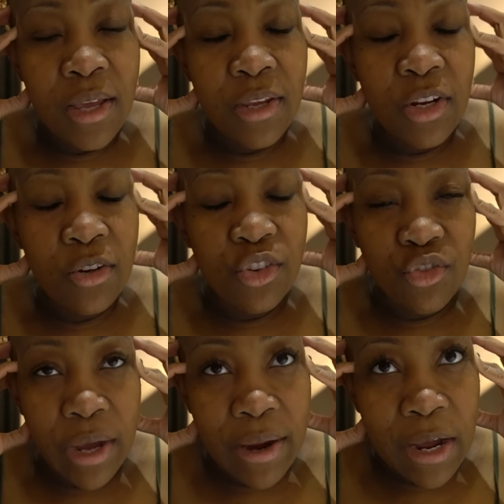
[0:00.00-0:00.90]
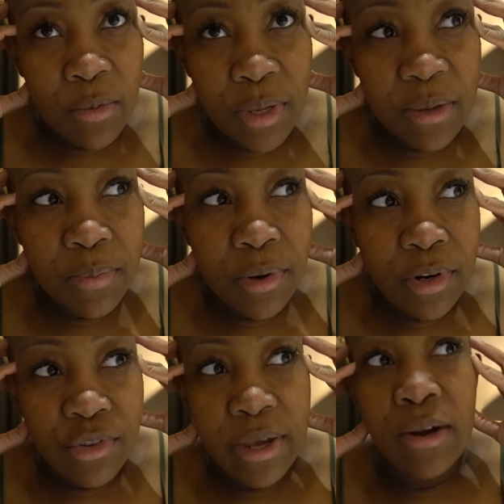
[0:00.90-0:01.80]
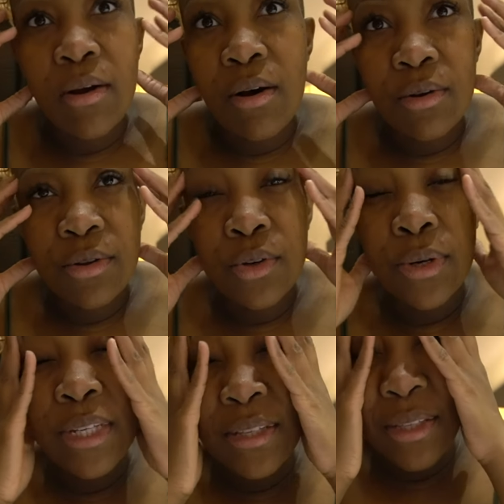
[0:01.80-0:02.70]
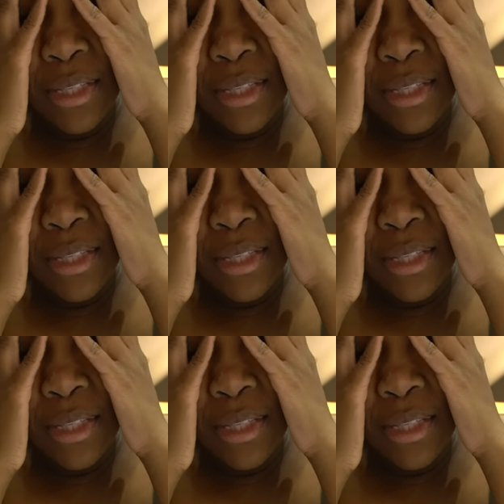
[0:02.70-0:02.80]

you know, to drown out people and drown out all the noise and